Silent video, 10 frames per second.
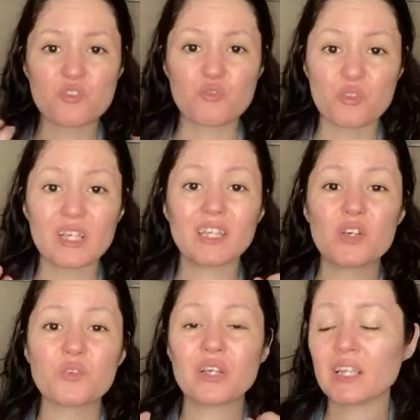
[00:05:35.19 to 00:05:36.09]
really,
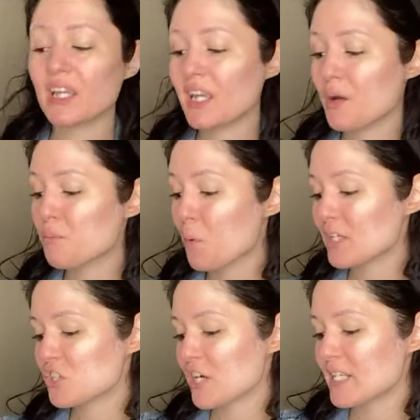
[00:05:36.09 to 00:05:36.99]
really
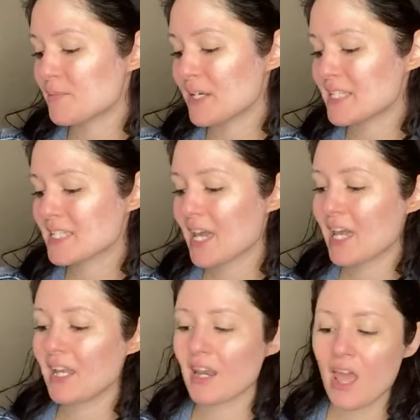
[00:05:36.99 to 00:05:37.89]
moisturize my
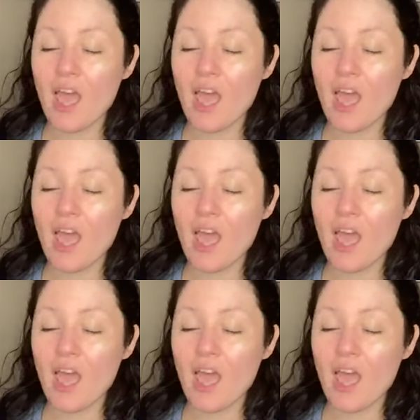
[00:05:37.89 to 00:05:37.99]
skin.